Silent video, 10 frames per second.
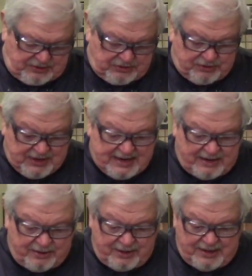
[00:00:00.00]
So
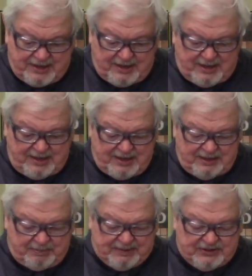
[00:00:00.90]
now
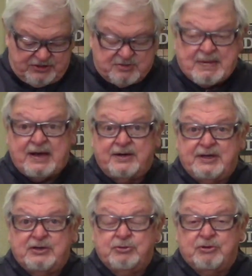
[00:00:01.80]
the piece is mounted
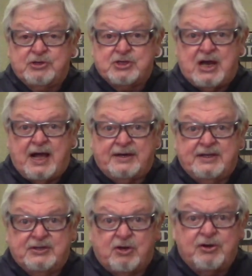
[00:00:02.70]
into a slot
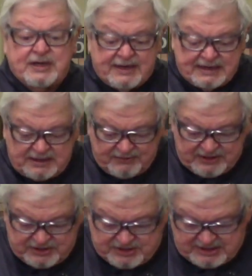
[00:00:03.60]
that's only 1/8 of an
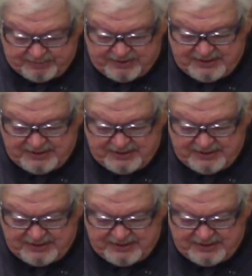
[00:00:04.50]
inch deep.